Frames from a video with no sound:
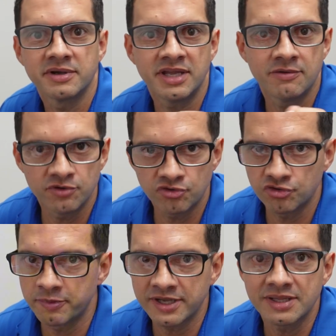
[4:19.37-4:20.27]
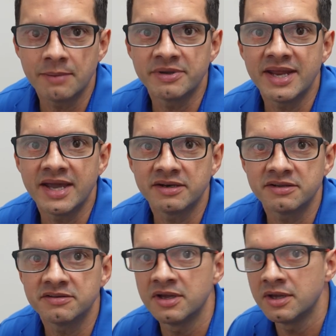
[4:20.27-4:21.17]
If we suspect
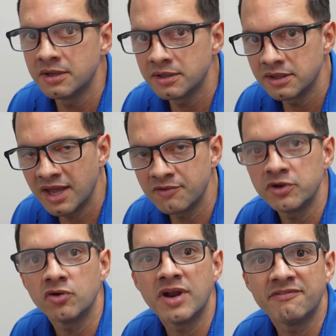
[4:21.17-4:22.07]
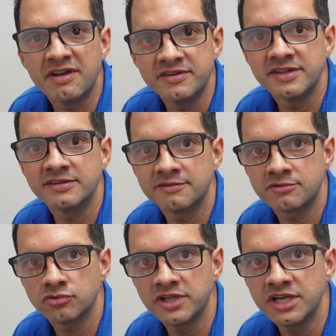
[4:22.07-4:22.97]
laminitis and we don't have evidence of
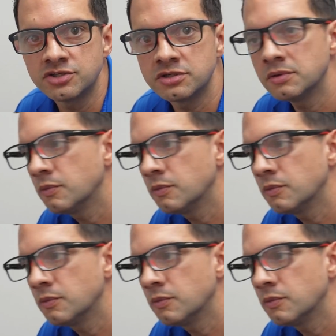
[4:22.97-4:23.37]
rotation,